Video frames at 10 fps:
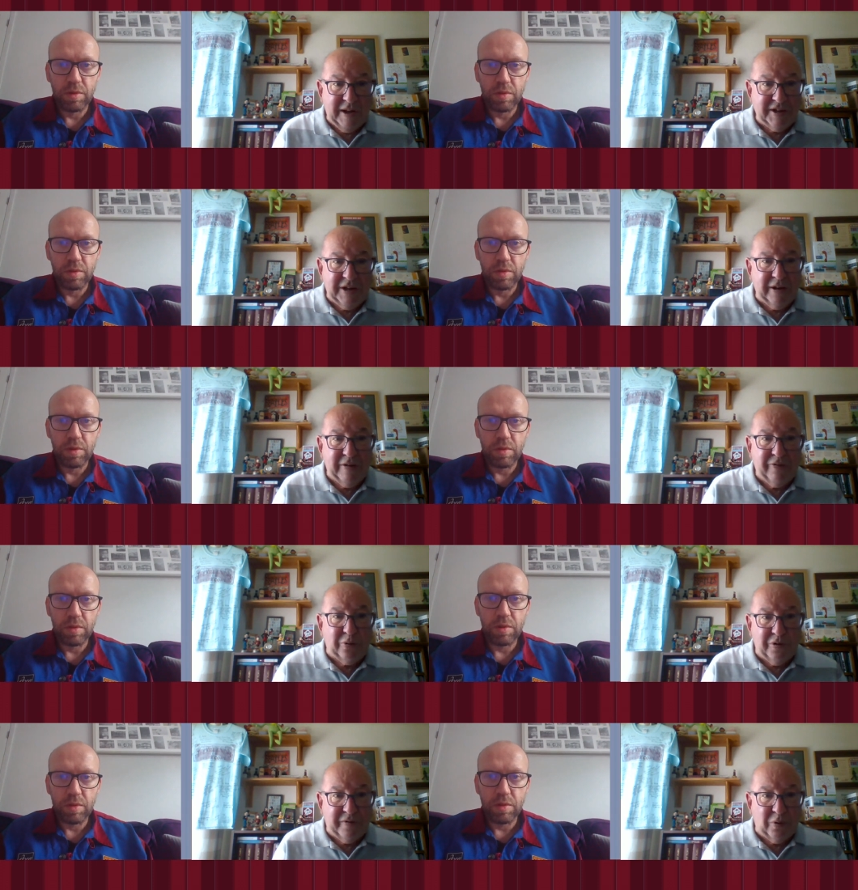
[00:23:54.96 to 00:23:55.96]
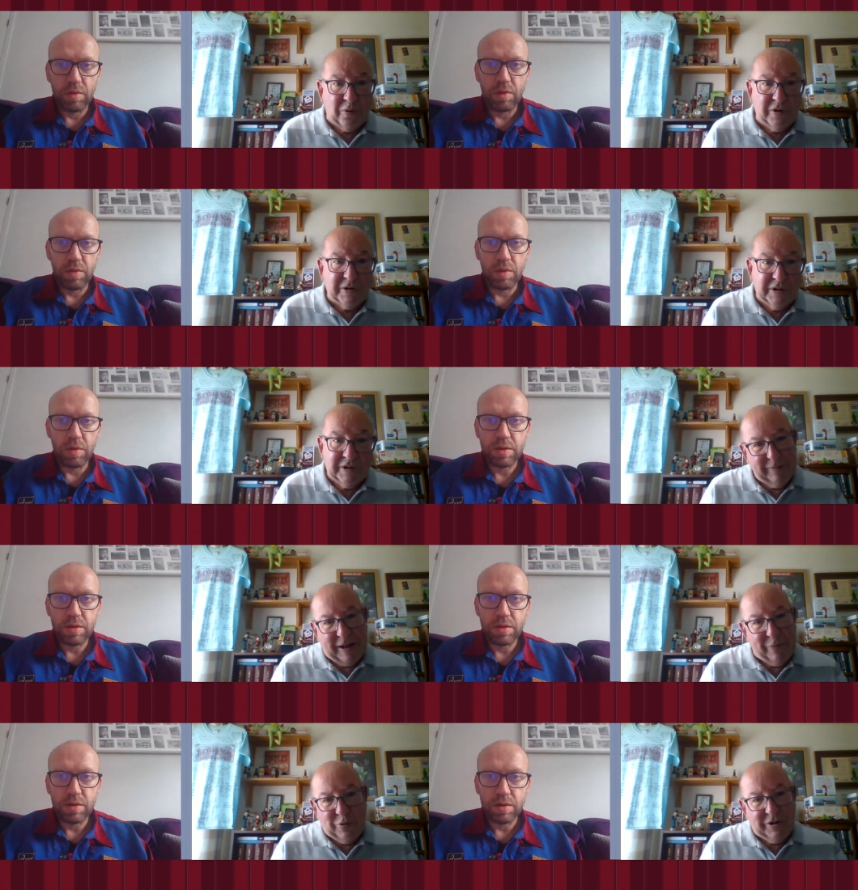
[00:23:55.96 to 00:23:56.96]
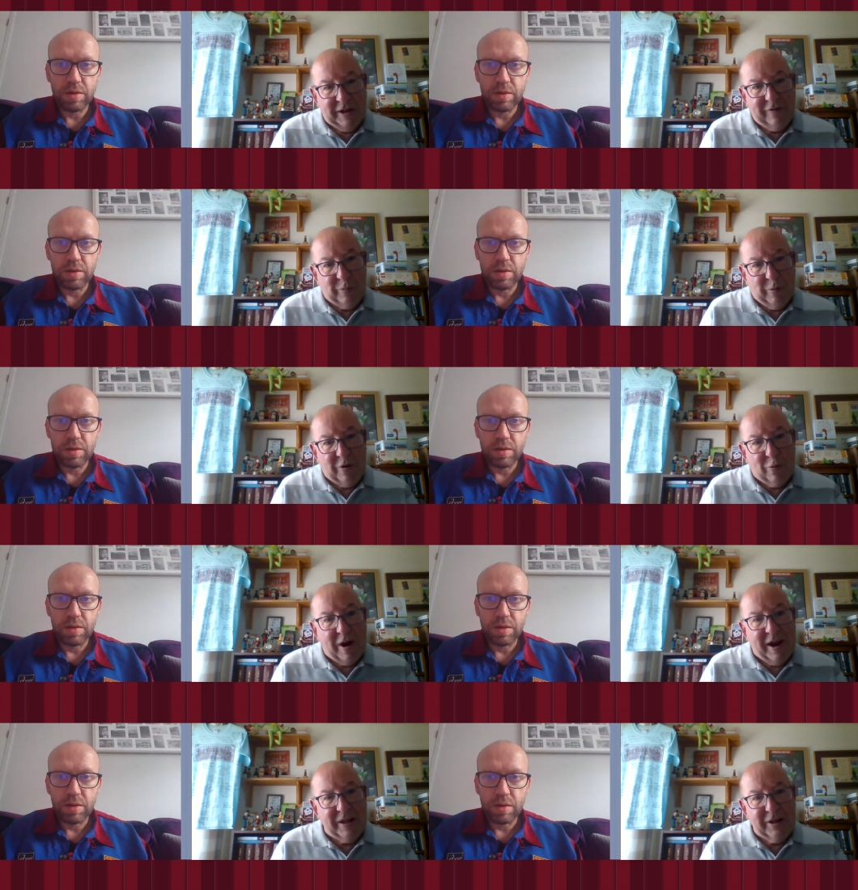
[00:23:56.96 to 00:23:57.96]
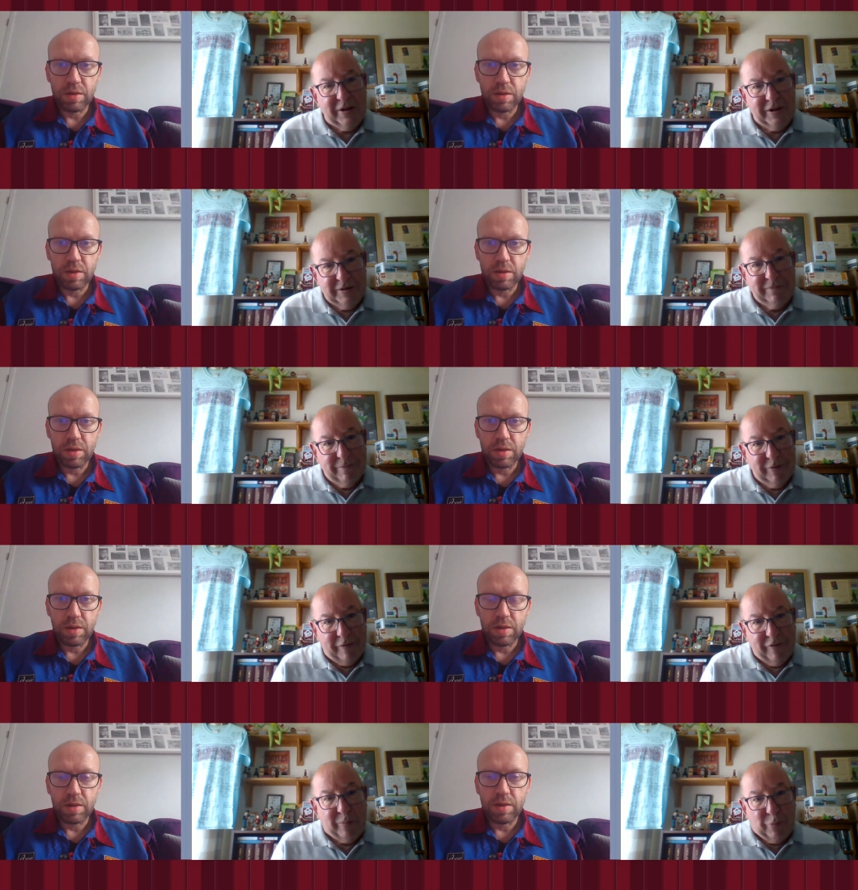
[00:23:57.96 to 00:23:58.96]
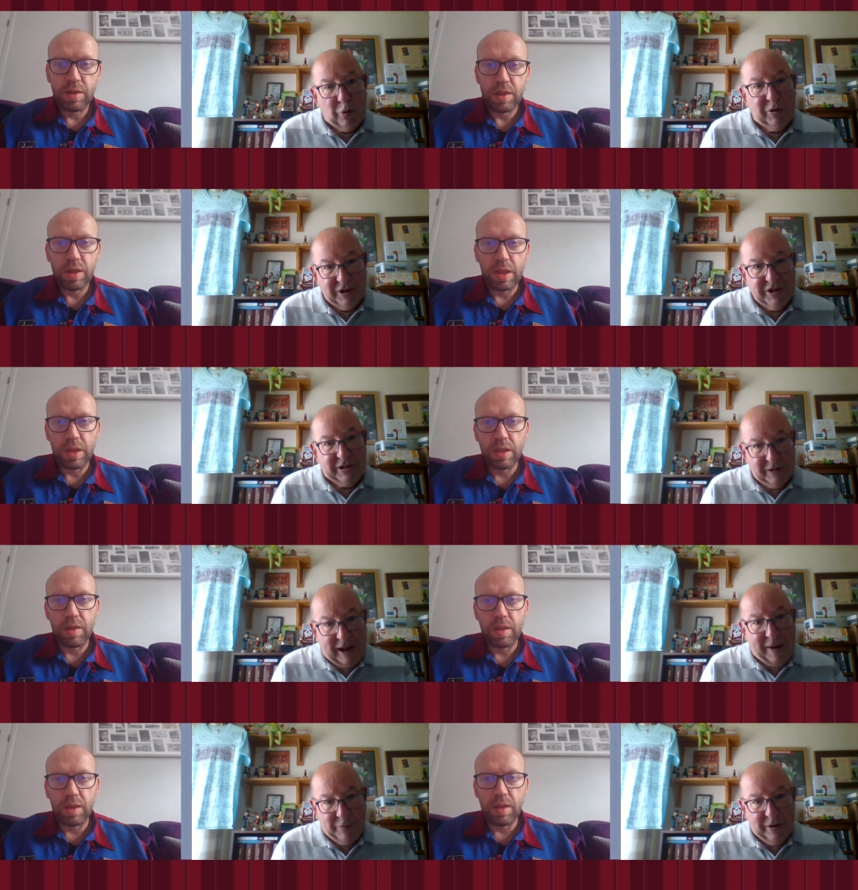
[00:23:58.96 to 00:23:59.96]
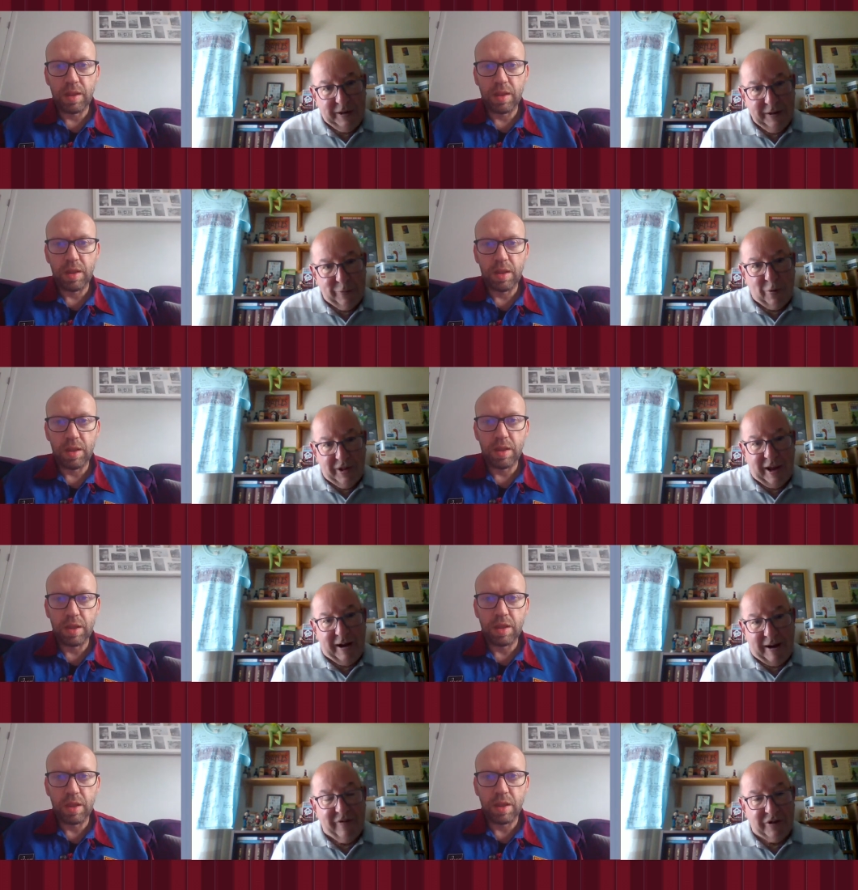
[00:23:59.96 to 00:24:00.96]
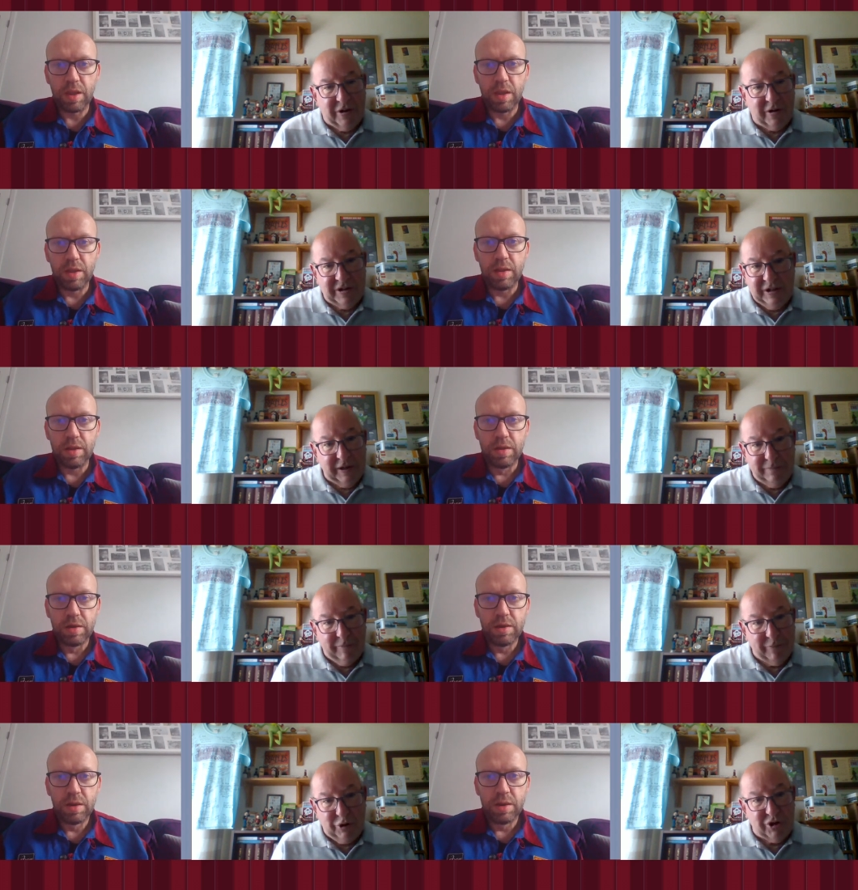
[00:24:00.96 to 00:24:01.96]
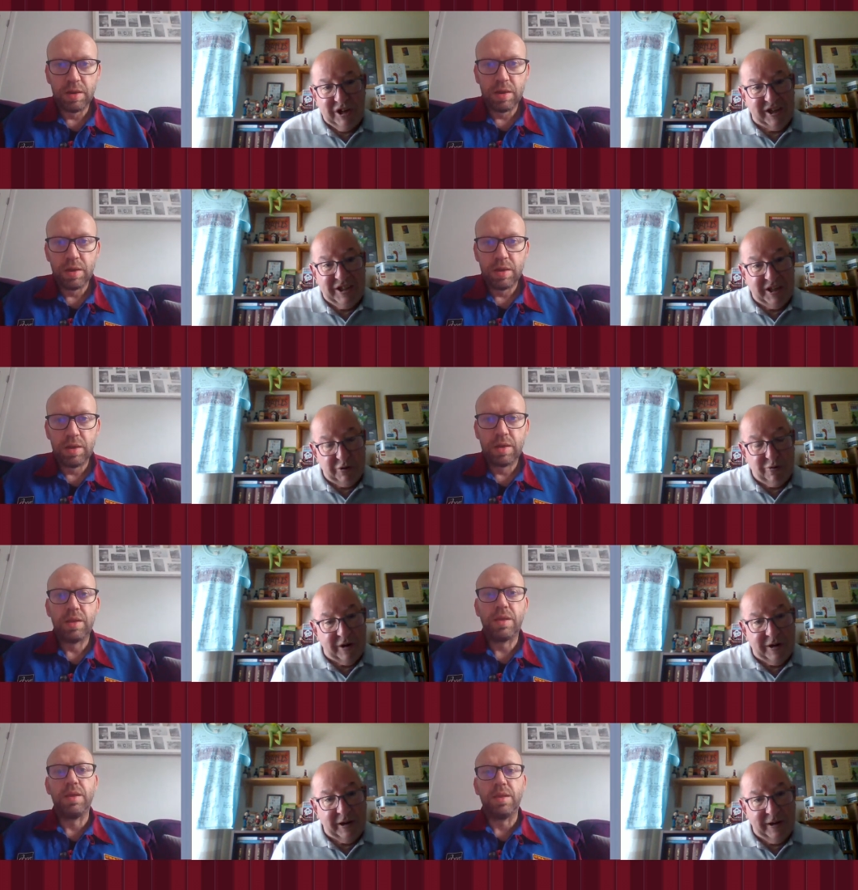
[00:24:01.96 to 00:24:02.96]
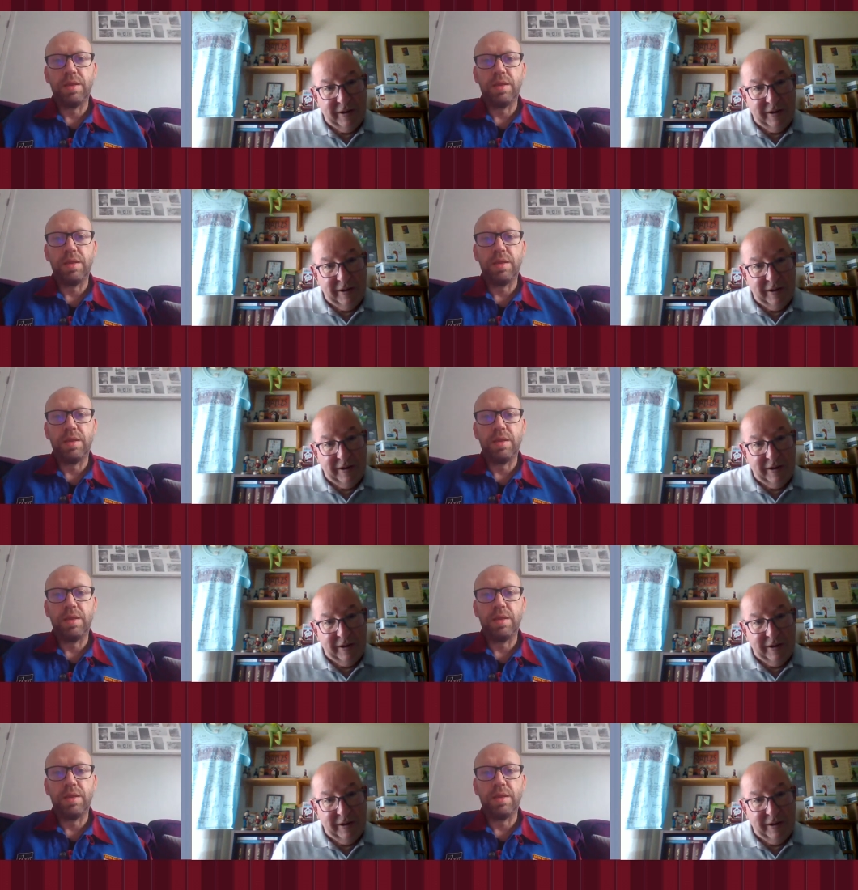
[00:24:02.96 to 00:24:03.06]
Speaker 1: They're saying the 4th of August. They wouldn't even be aware that there's of the book that's happening. The one they're advertising doesn't exist really.